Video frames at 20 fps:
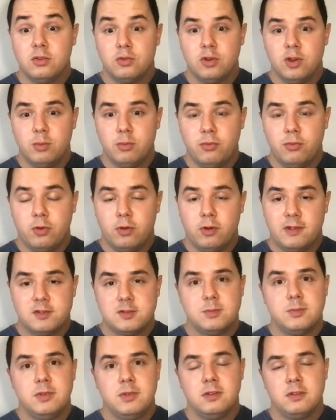trip for us
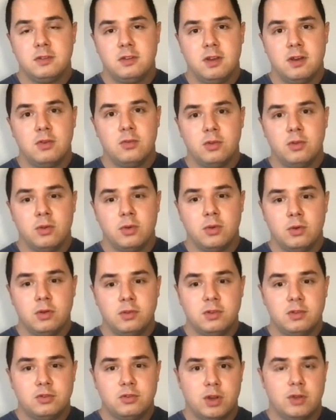means gathering all
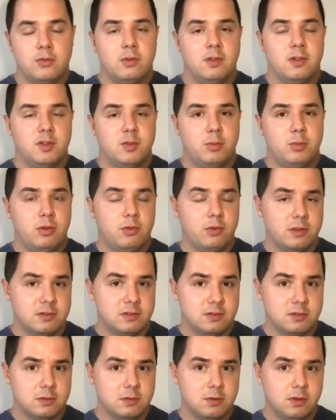the travel
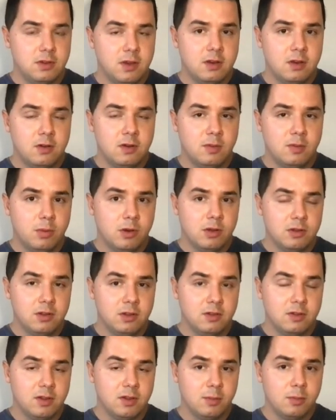experiences together and
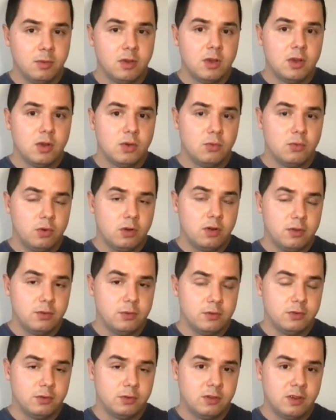bundling them for our
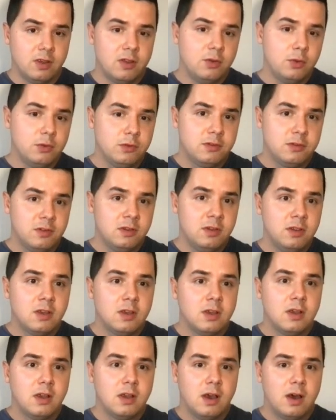users. And you'll see
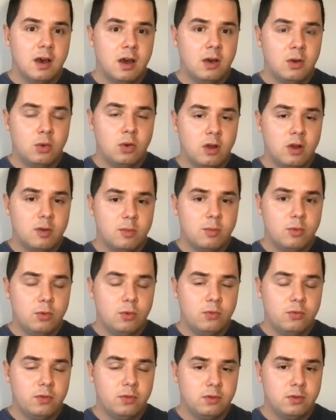how our
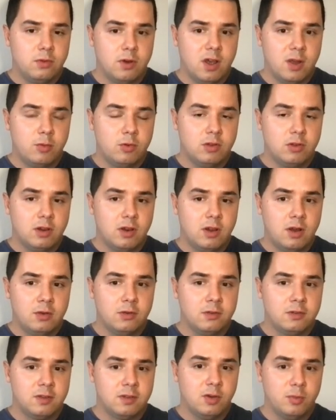move to hybrid cloud
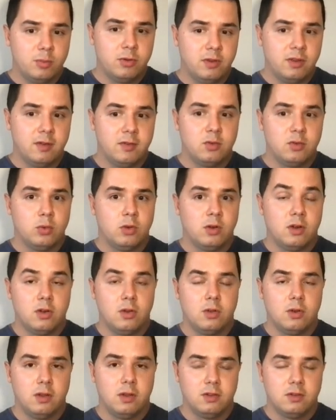is helping us with our
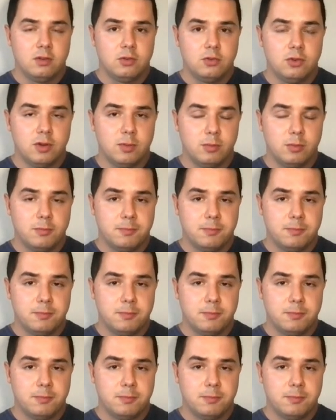connected trip.